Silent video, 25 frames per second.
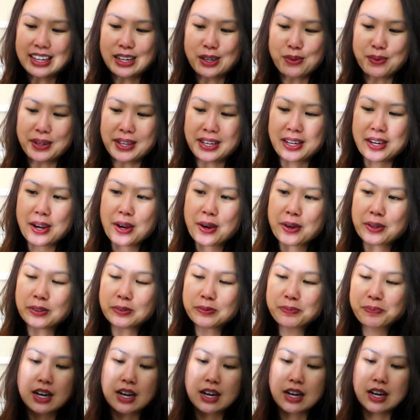here we
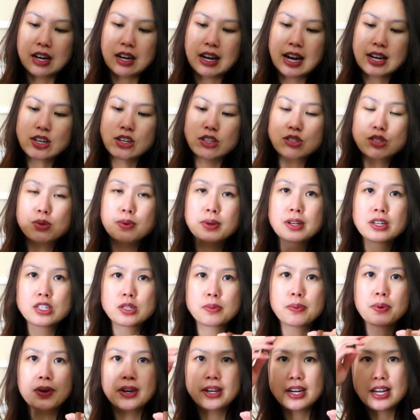go. Uh, I also wanted
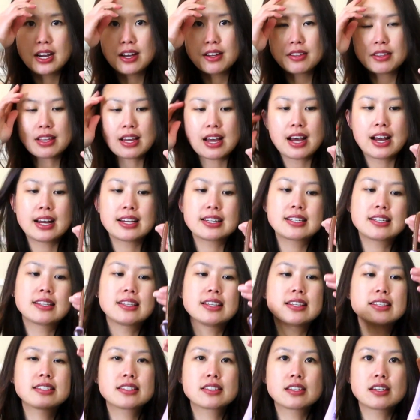to point out that
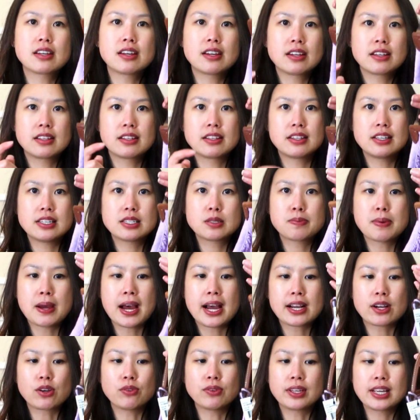this this
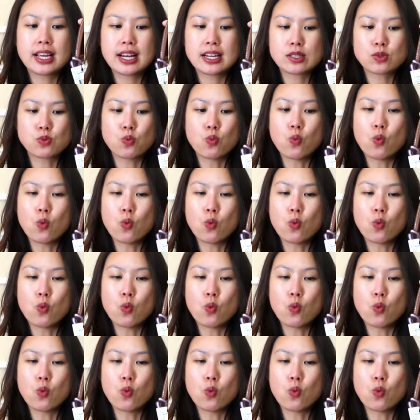bag only has